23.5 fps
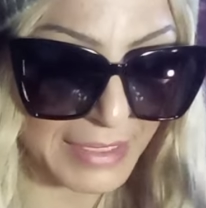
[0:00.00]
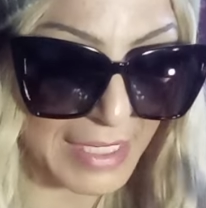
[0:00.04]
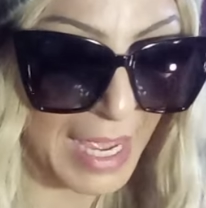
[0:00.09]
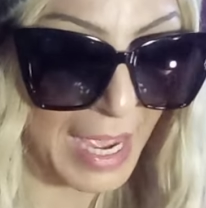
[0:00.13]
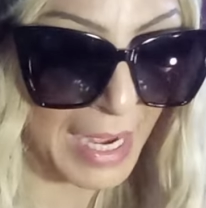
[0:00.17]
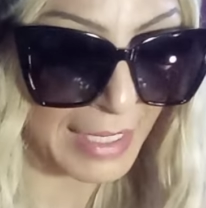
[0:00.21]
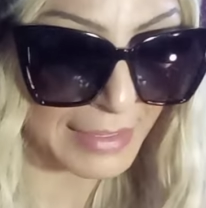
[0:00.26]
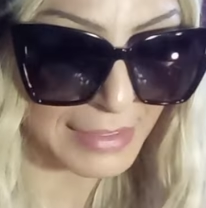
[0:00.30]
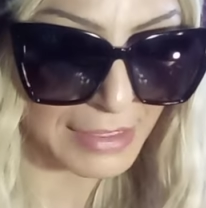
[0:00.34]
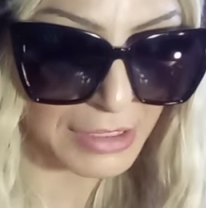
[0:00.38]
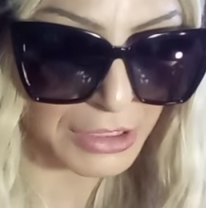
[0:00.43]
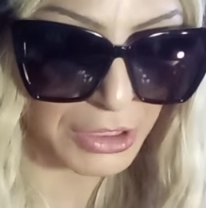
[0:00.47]
to
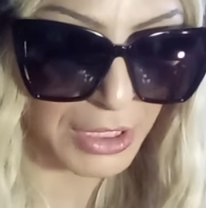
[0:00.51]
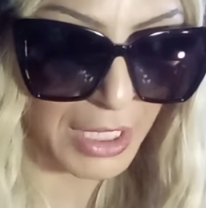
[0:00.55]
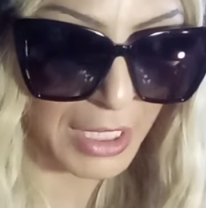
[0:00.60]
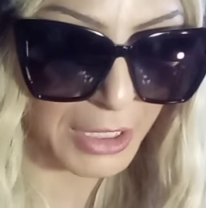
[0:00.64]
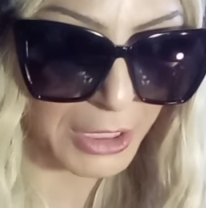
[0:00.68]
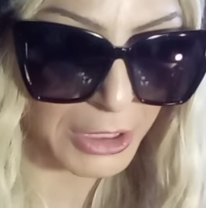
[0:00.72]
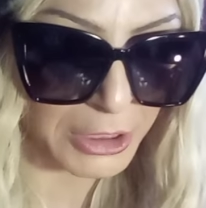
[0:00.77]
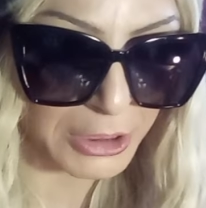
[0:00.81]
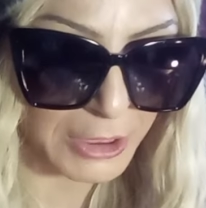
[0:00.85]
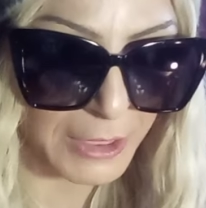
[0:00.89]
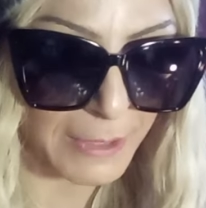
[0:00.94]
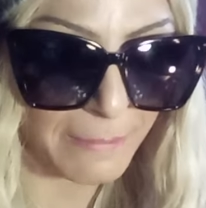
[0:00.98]
access your
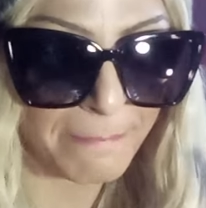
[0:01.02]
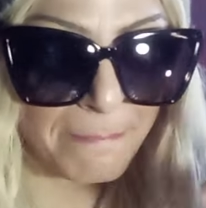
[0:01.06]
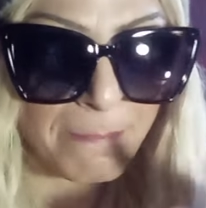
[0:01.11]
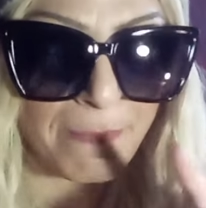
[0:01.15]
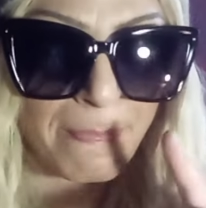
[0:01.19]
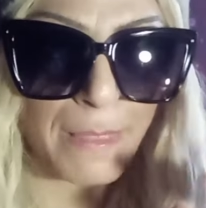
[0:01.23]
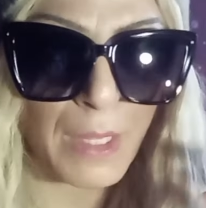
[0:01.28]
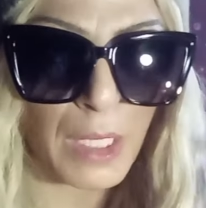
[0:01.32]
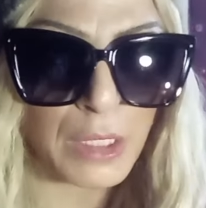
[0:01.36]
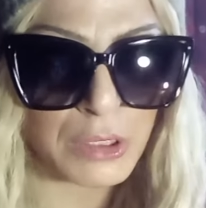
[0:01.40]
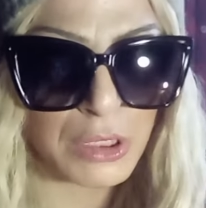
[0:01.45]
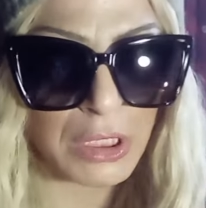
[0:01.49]
energy,
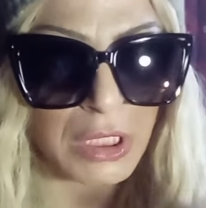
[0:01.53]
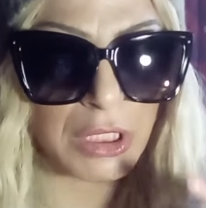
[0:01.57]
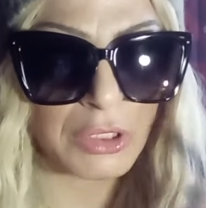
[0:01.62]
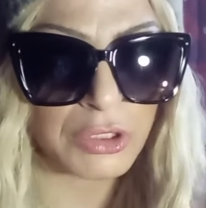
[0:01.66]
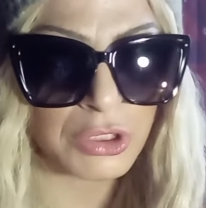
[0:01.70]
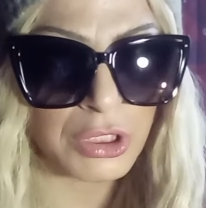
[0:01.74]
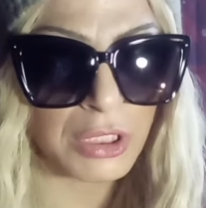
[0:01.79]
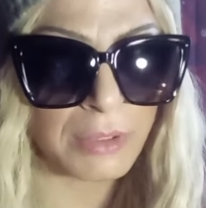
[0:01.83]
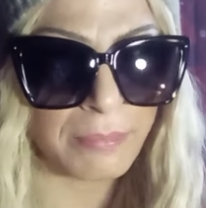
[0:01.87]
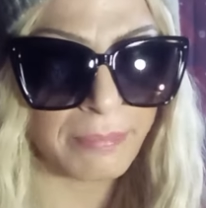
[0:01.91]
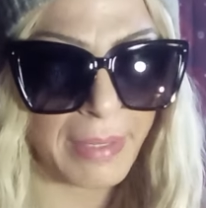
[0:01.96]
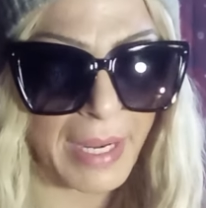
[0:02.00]
it's going to
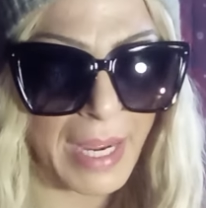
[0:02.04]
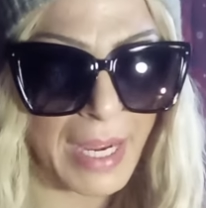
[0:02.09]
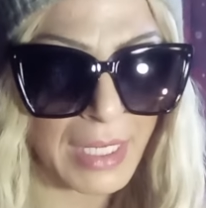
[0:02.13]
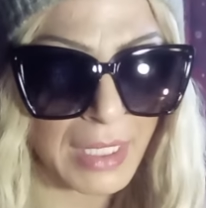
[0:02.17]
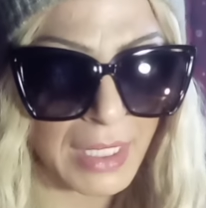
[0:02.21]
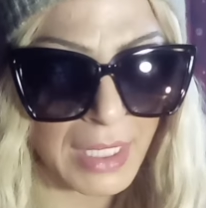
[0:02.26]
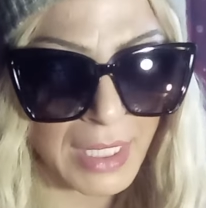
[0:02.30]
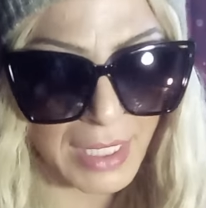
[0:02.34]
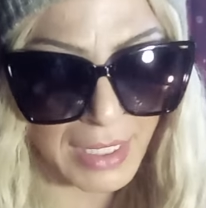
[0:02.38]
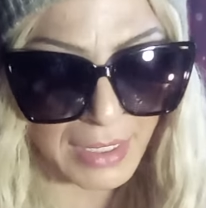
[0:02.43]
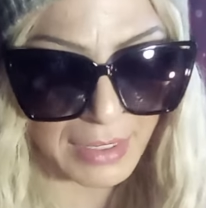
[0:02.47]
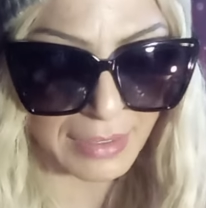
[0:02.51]
turn back,
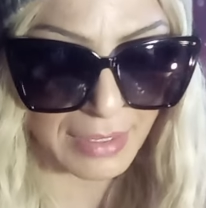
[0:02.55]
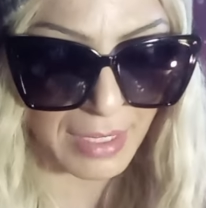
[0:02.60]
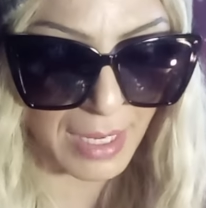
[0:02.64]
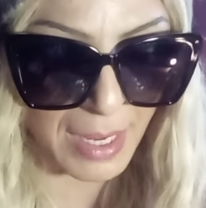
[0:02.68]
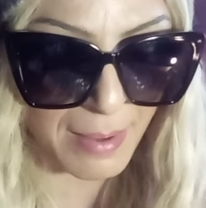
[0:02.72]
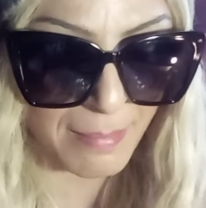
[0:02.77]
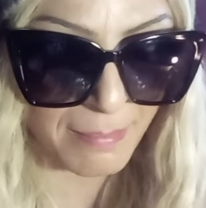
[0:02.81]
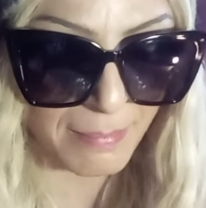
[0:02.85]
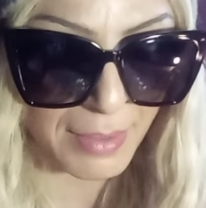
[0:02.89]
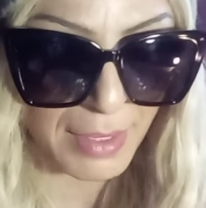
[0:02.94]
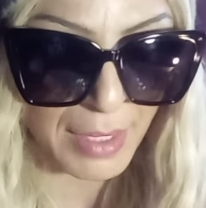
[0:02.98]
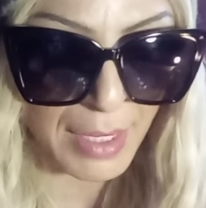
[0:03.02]
hit
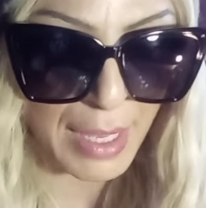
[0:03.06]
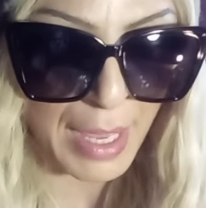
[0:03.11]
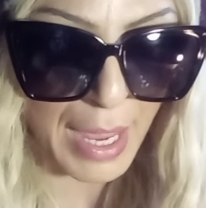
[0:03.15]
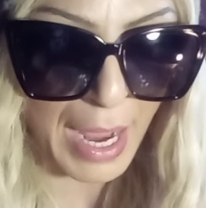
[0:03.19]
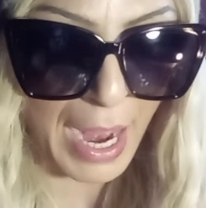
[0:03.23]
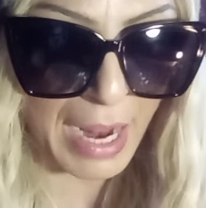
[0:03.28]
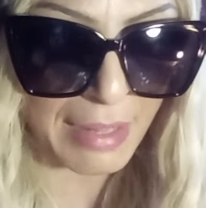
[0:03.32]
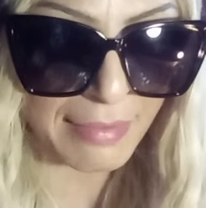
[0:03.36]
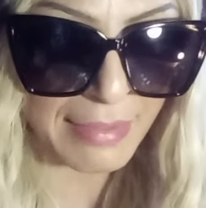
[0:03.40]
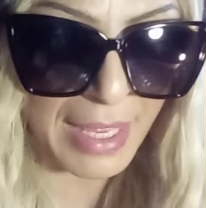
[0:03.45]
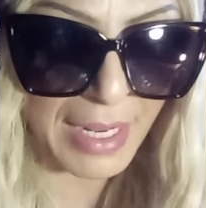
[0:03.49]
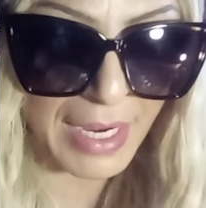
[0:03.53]
them,
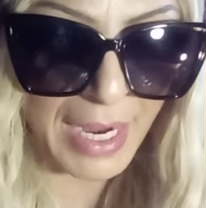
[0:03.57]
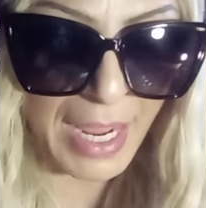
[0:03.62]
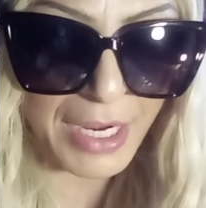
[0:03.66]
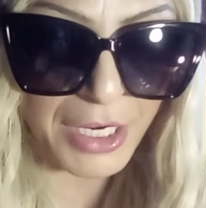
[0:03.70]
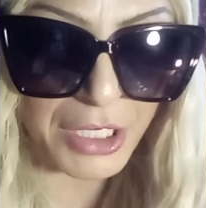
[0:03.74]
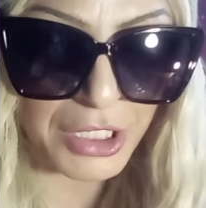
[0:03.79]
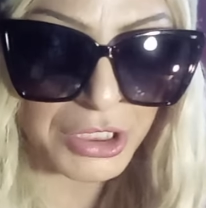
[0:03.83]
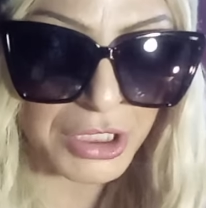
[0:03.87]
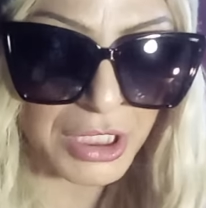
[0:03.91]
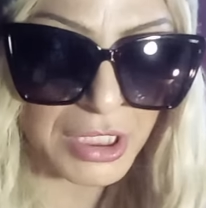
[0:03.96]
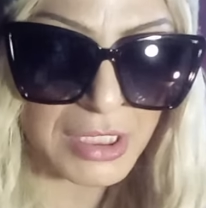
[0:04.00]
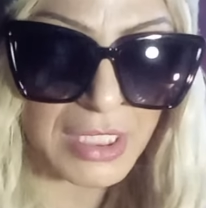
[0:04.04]
and that
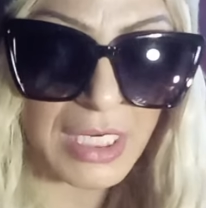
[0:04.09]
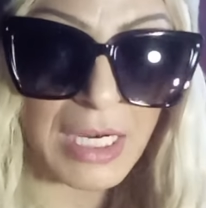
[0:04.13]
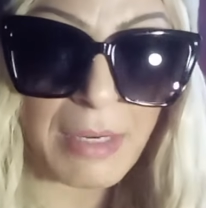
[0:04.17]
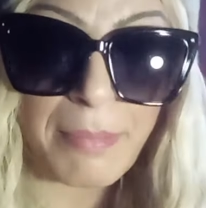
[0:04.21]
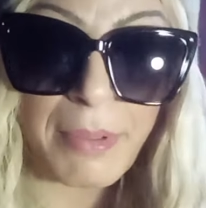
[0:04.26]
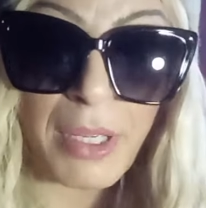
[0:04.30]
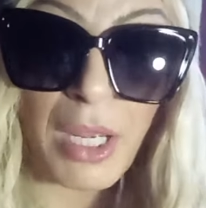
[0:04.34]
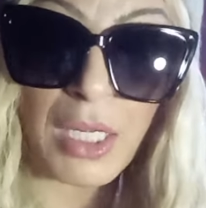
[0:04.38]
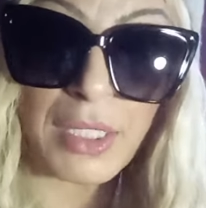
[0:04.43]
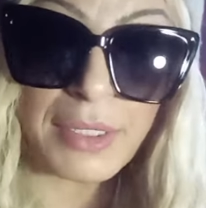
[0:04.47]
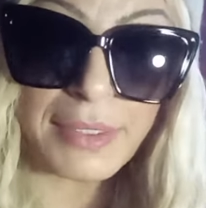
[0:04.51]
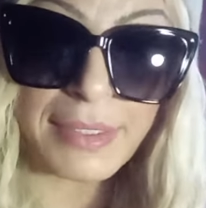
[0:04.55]
energy is going to
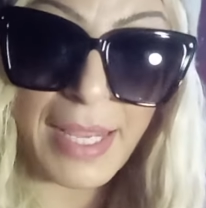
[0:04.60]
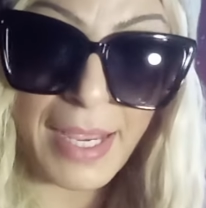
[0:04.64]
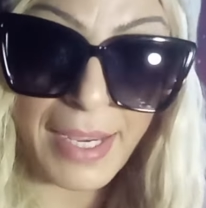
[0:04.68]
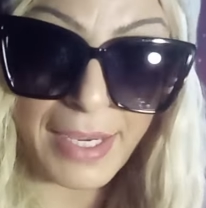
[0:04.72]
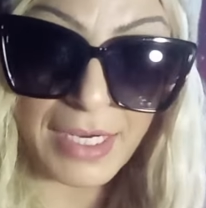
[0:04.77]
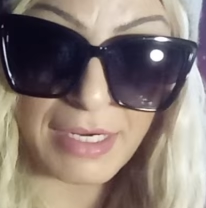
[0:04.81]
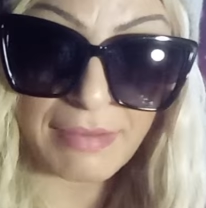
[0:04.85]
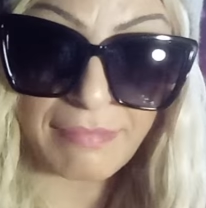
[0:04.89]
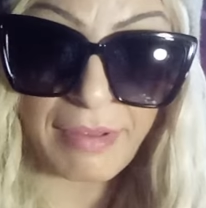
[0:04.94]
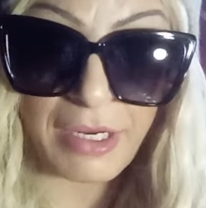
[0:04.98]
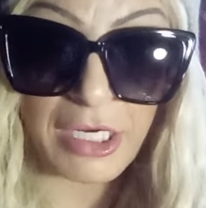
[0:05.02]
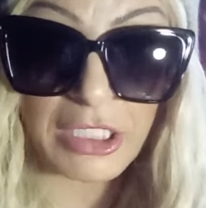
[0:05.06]
be all
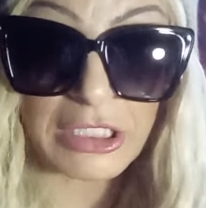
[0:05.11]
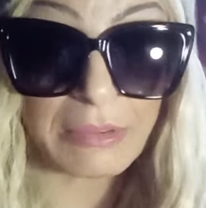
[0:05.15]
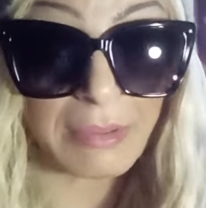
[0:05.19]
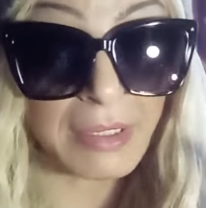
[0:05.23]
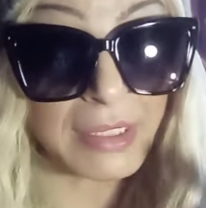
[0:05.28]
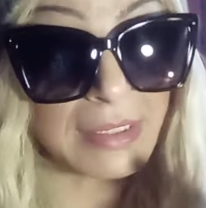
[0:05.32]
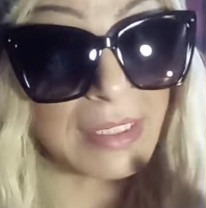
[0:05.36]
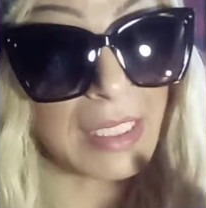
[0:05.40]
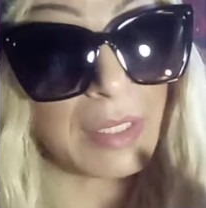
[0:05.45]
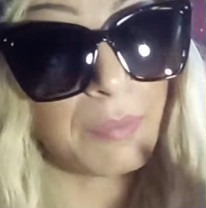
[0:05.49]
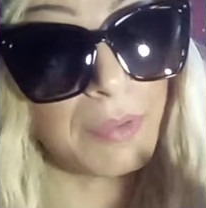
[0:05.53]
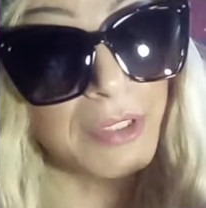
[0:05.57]
negative energy
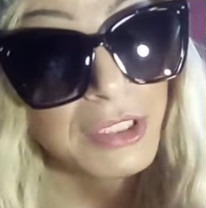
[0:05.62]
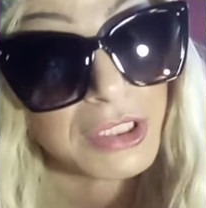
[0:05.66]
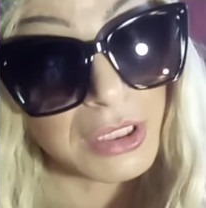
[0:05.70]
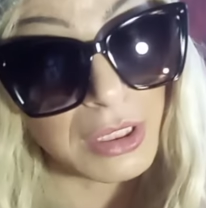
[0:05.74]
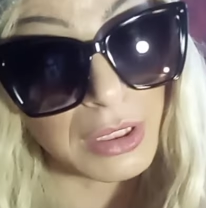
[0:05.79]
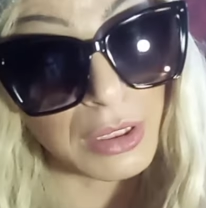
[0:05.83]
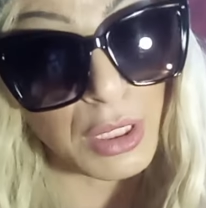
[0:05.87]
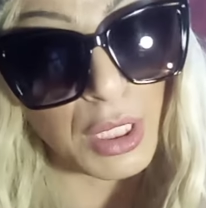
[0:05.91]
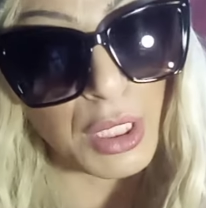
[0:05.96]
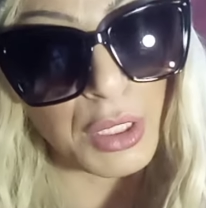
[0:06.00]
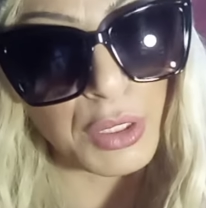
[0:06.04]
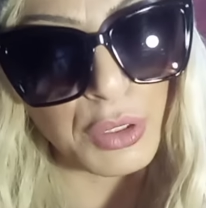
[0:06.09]
because they wished
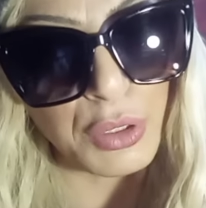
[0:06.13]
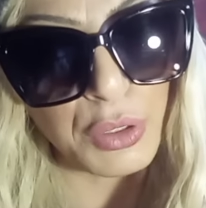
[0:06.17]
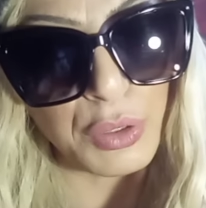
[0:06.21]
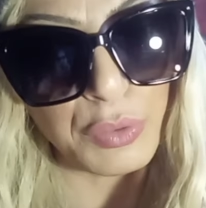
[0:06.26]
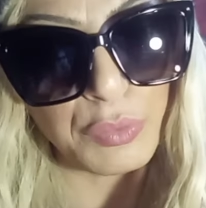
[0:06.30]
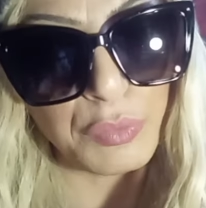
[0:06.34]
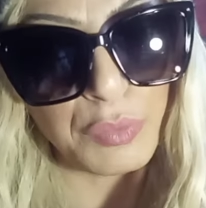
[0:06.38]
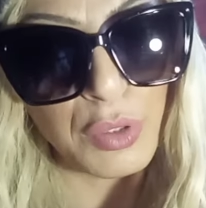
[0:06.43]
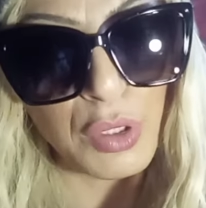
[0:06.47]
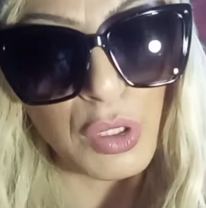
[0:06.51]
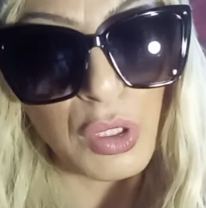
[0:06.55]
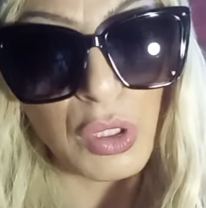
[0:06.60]
ill on
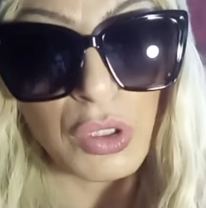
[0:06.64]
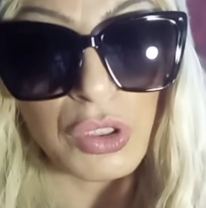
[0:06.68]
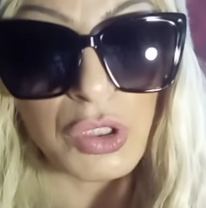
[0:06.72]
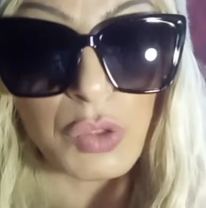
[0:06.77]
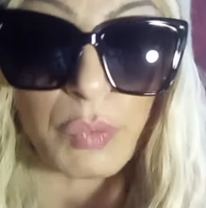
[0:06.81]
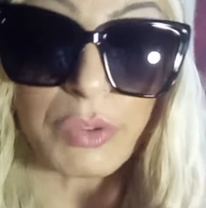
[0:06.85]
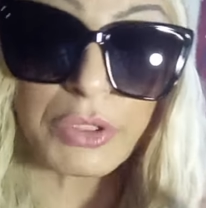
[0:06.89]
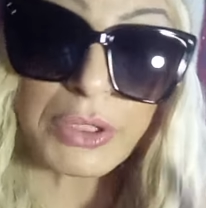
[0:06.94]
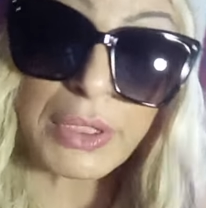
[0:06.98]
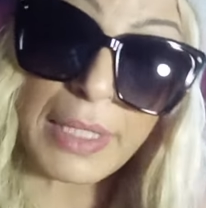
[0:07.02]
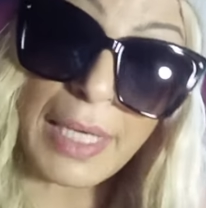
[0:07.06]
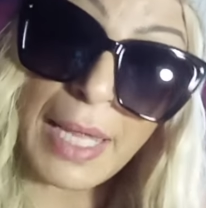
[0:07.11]
you. So
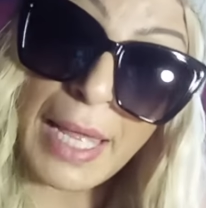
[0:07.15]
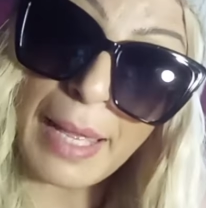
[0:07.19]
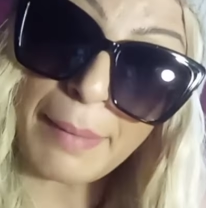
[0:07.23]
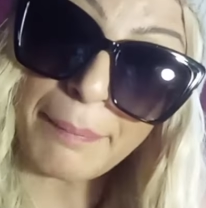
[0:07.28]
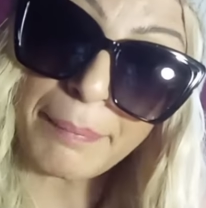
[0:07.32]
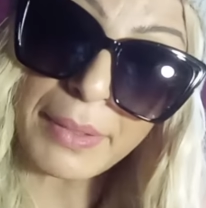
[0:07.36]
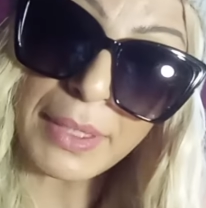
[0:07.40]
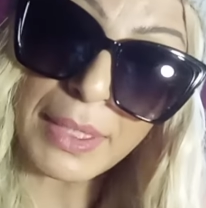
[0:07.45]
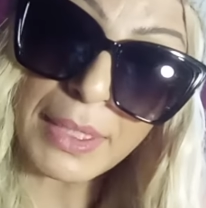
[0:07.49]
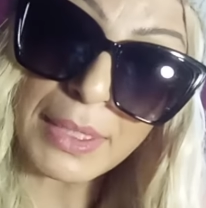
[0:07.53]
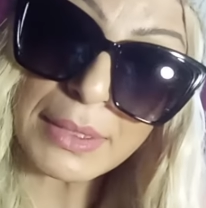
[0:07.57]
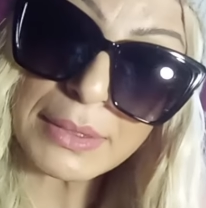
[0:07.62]
what's going to
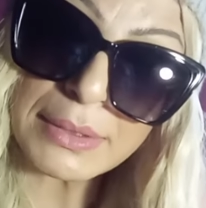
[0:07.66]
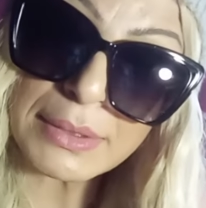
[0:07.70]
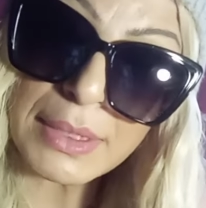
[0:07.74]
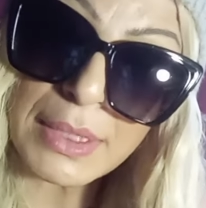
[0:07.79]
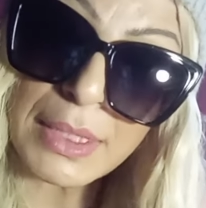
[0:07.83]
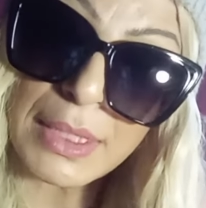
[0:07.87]
happen is